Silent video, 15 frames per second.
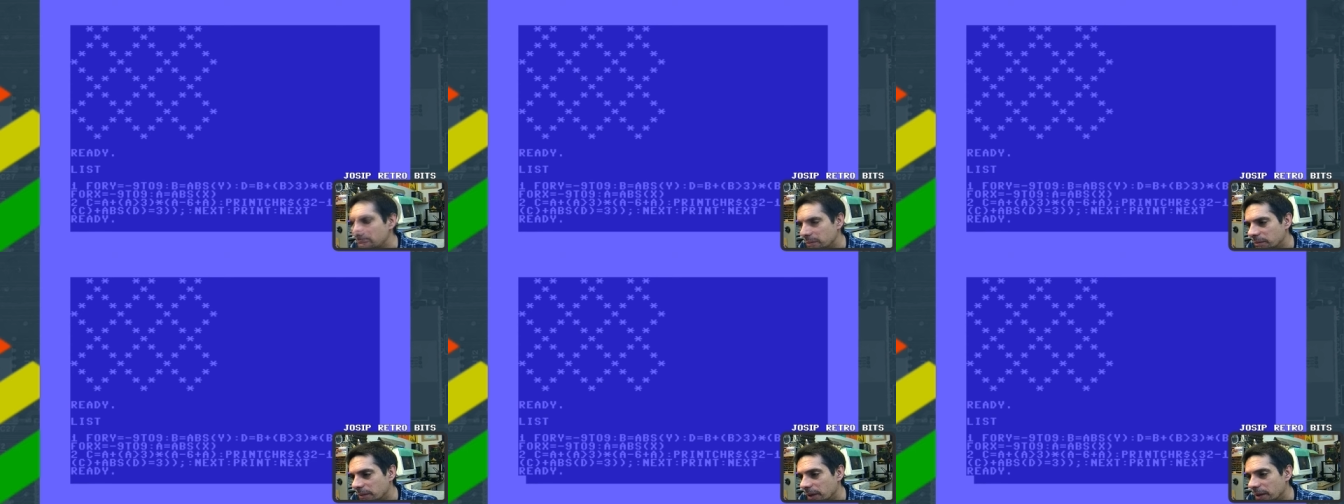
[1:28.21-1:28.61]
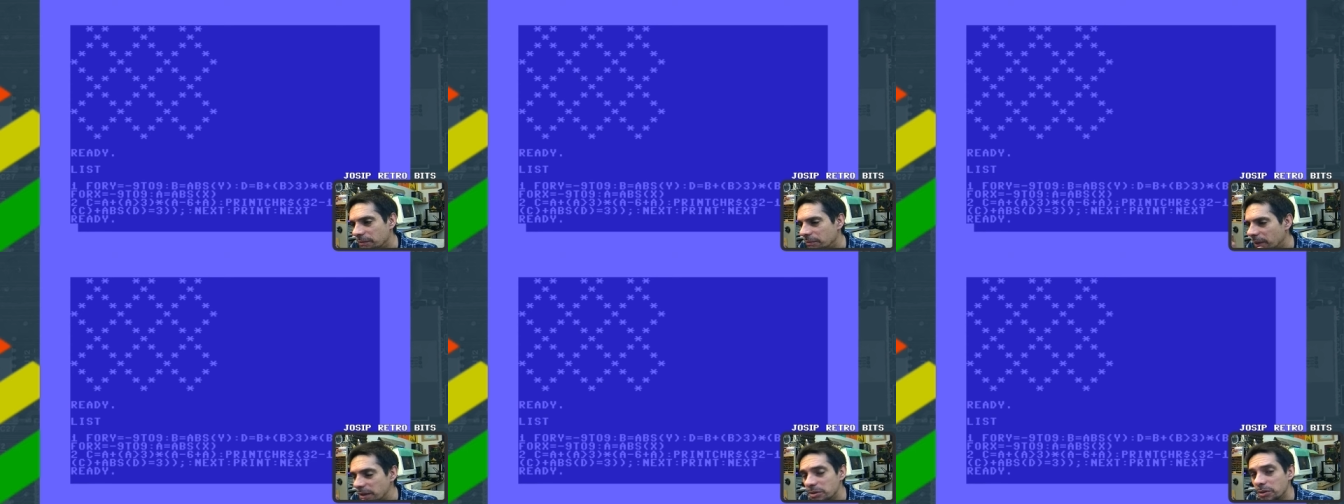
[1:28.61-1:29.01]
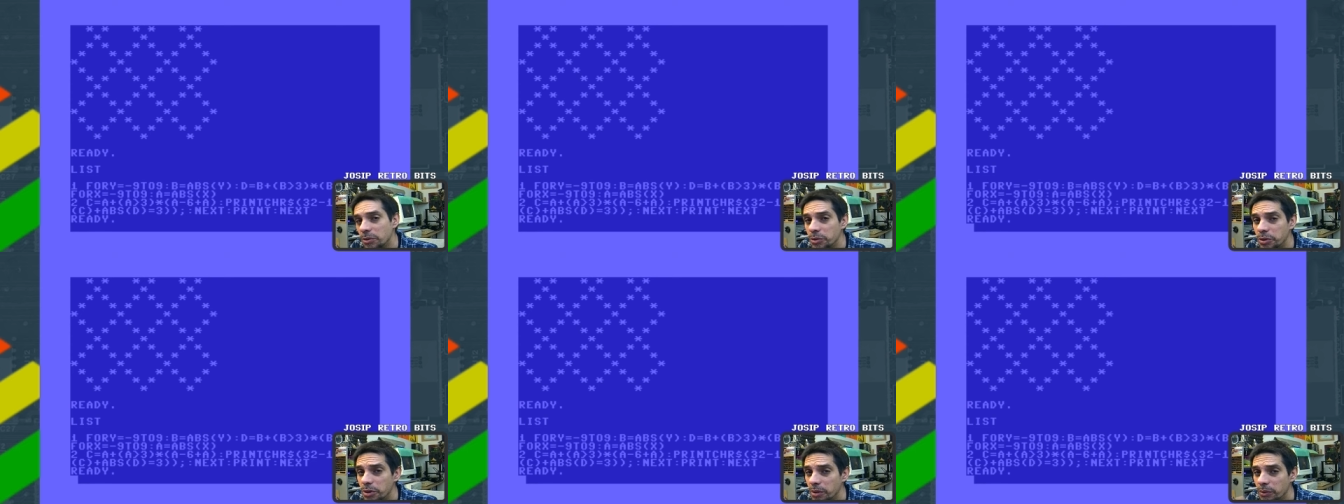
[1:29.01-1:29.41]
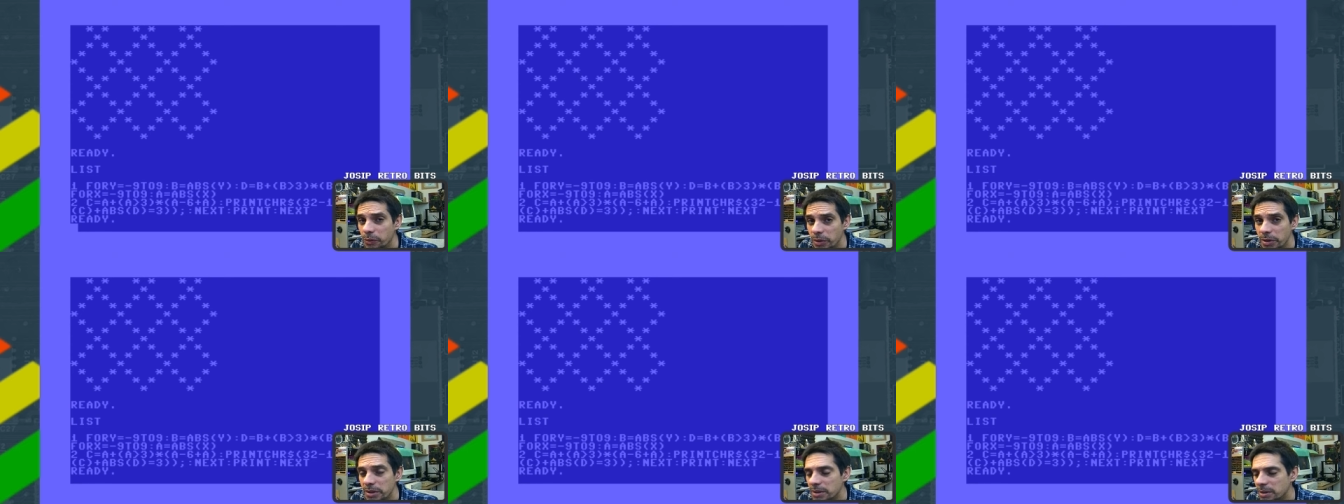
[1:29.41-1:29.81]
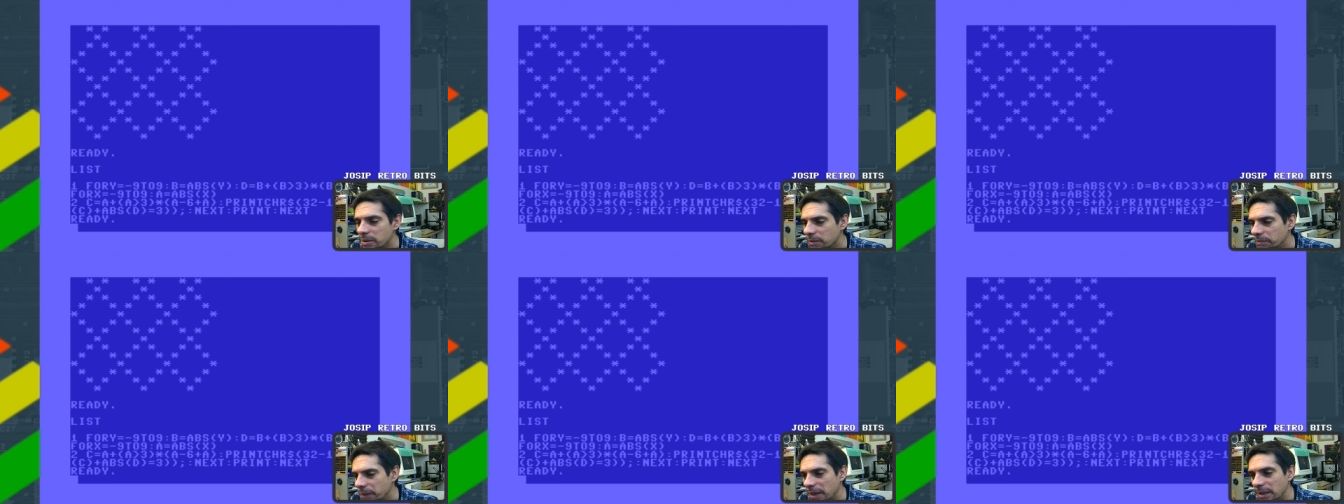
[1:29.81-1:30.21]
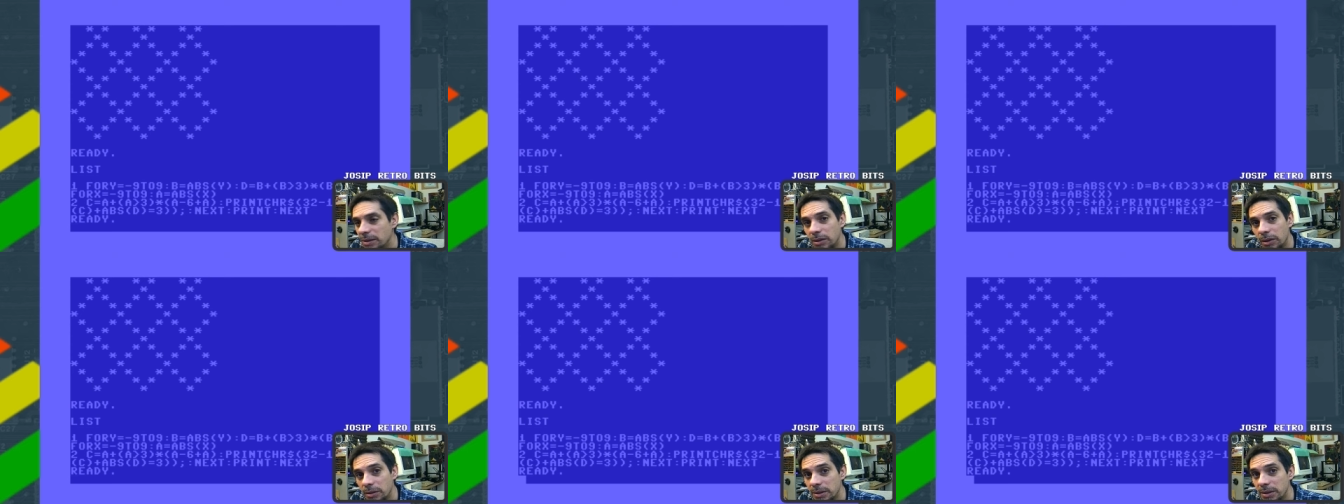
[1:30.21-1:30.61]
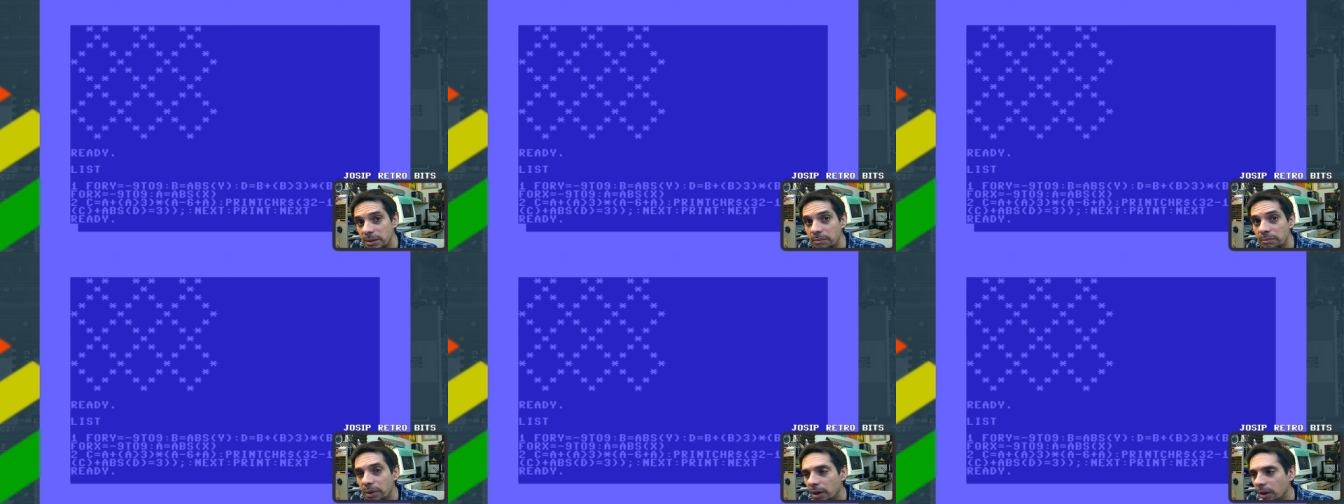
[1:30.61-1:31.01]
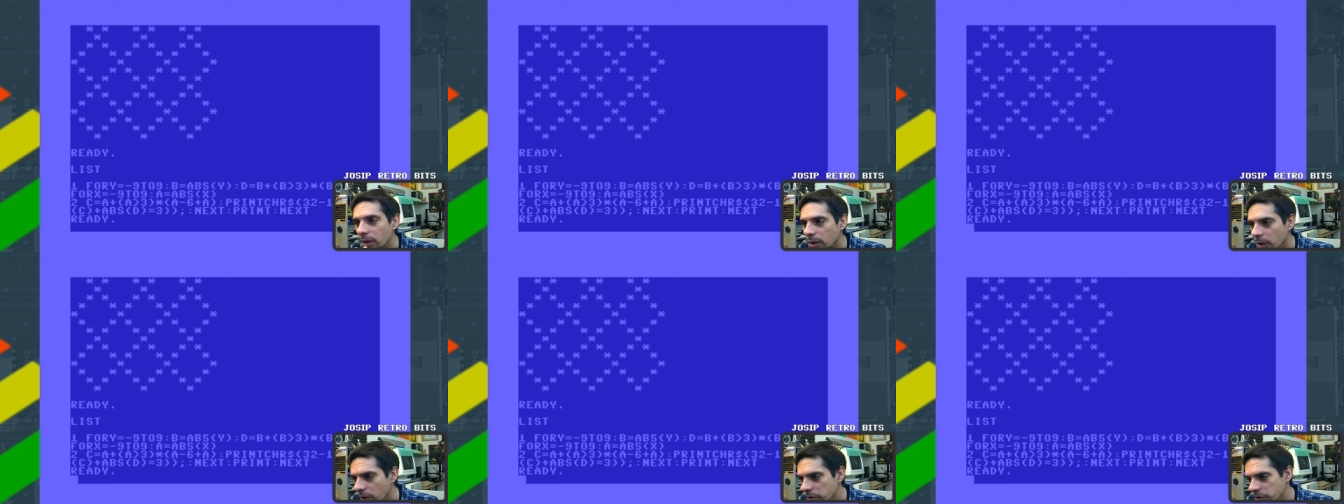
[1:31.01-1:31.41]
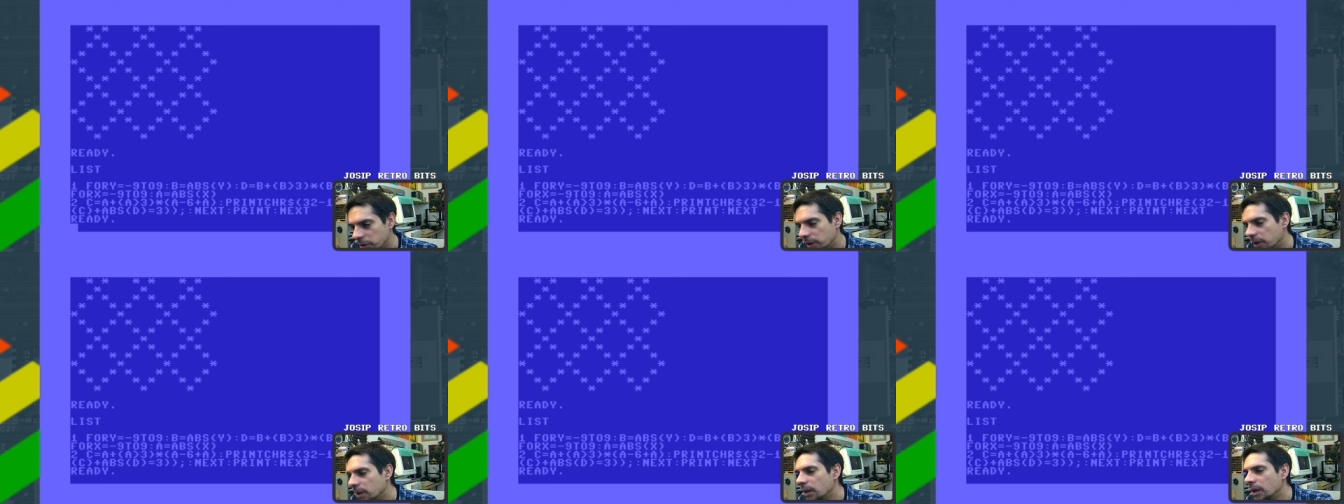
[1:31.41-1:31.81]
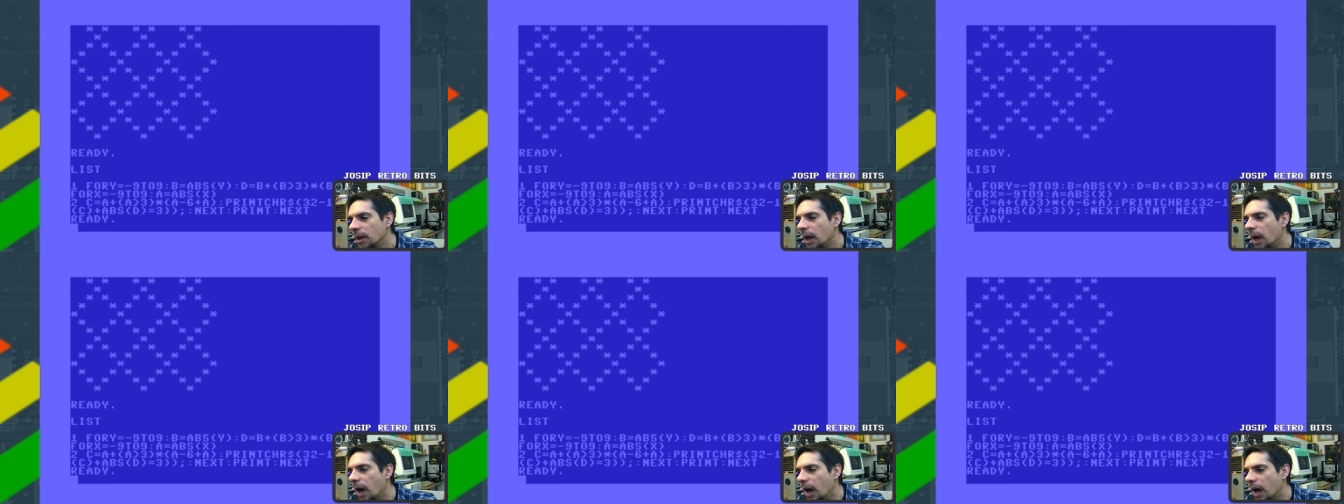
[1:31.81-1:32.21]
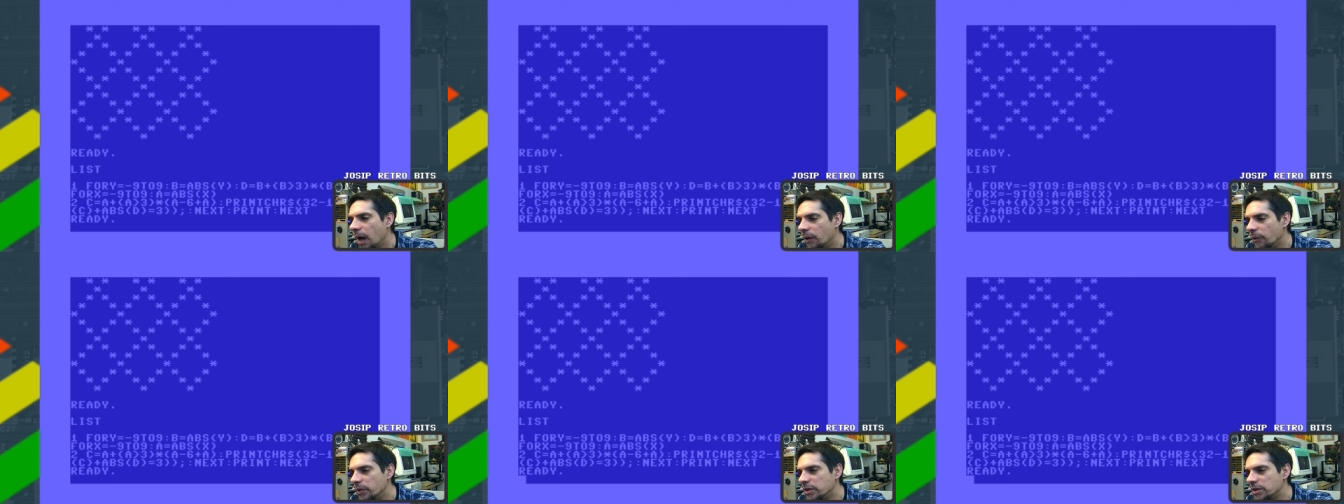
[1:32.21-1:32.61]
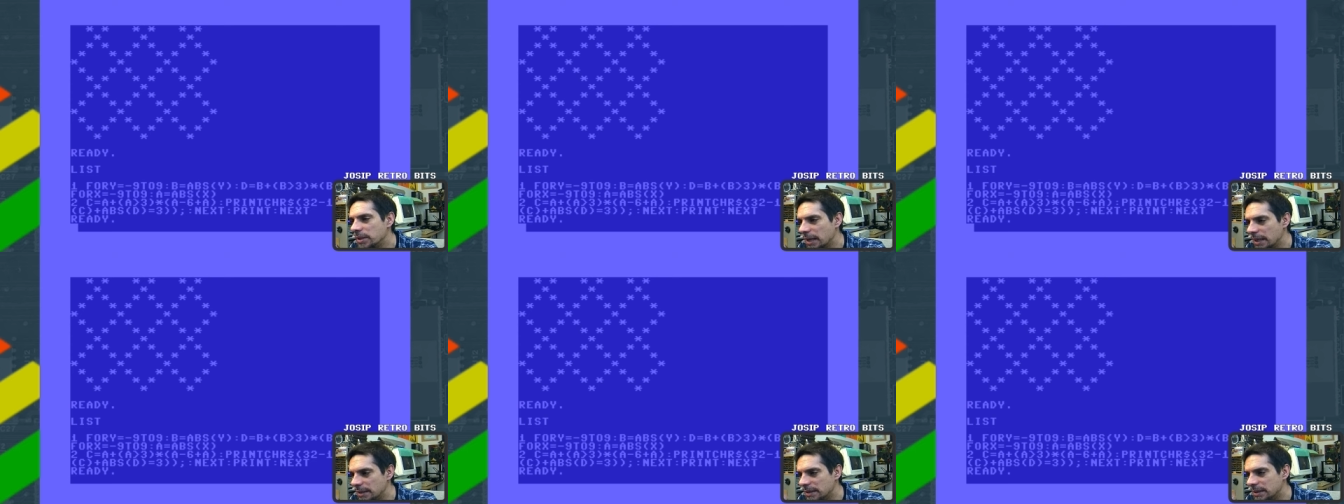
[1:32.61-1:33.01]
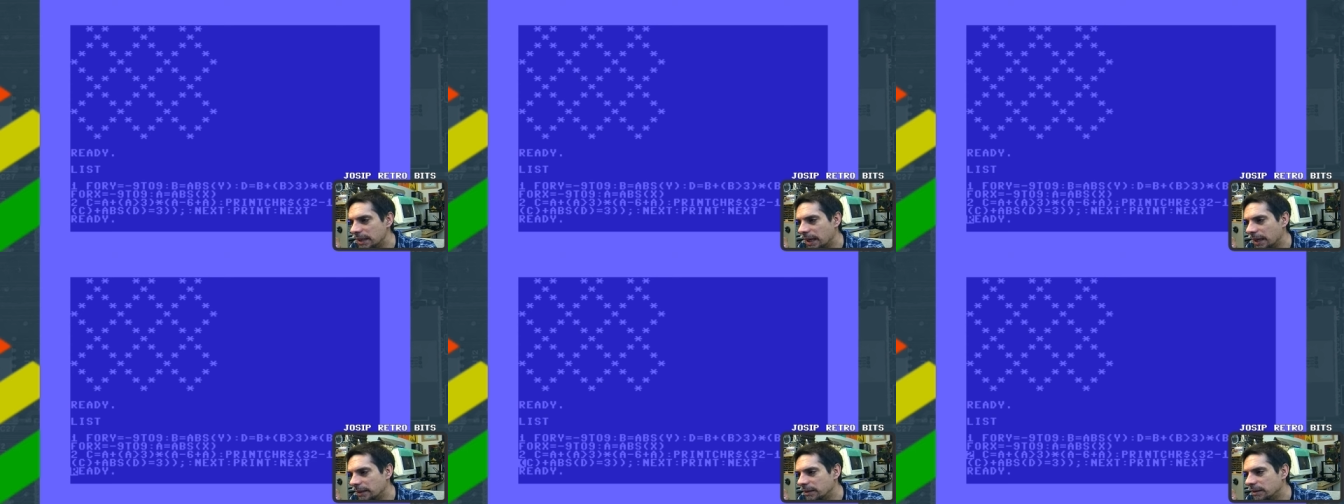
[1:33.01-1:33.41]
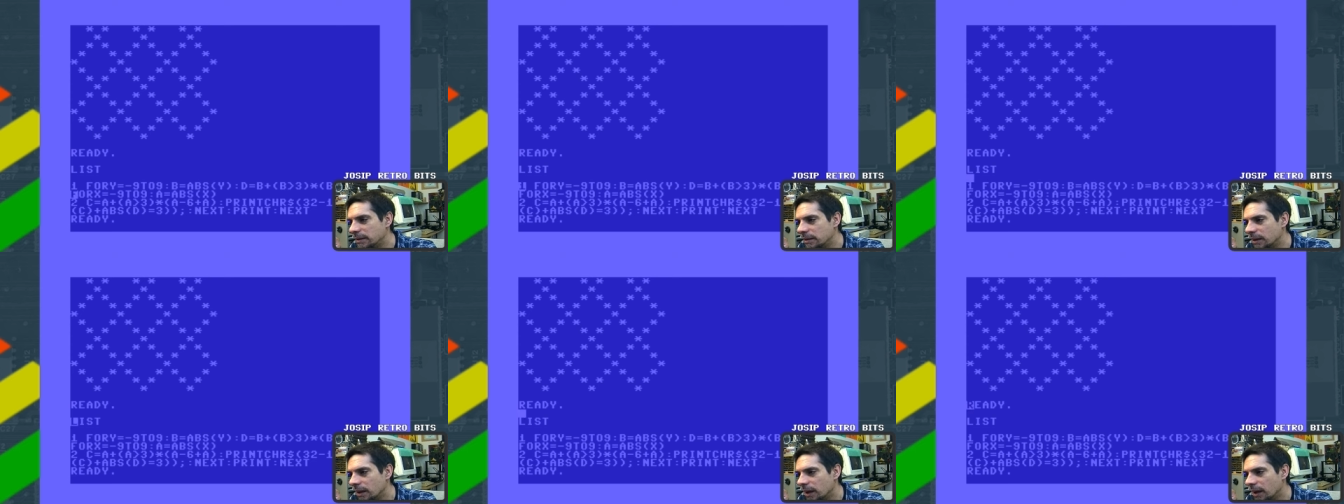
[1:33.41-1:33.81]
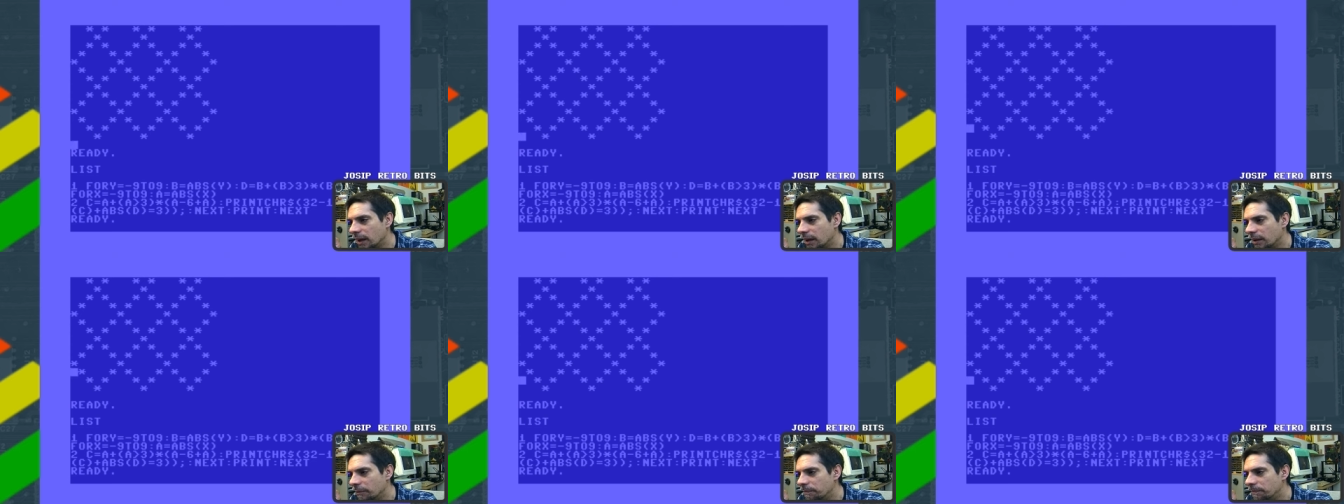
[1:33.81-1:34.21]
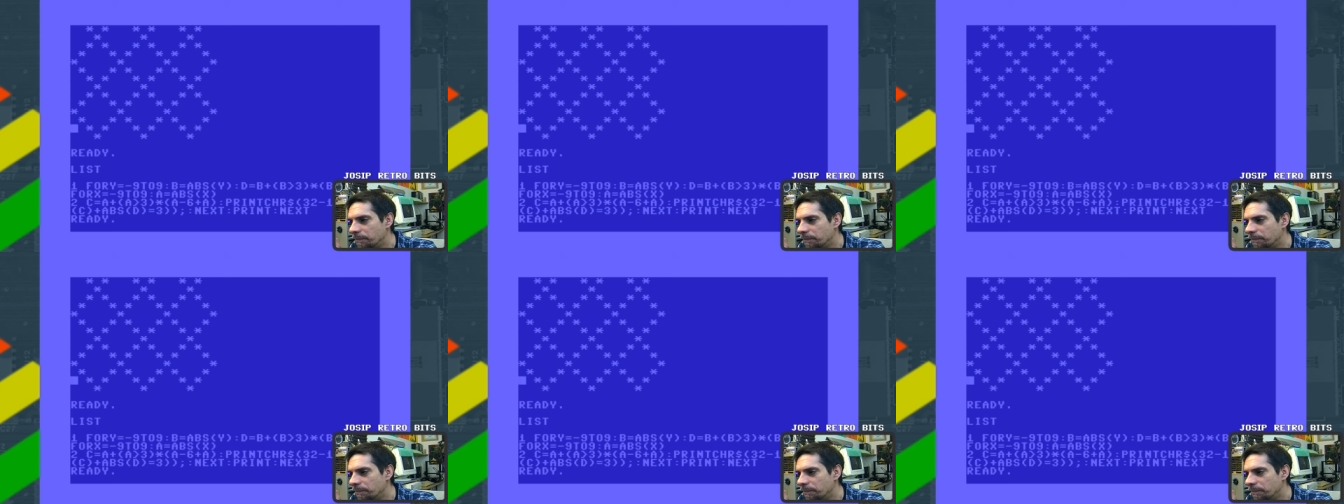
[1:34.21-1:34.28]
My solution was based on simple logic, uh, which says that uh,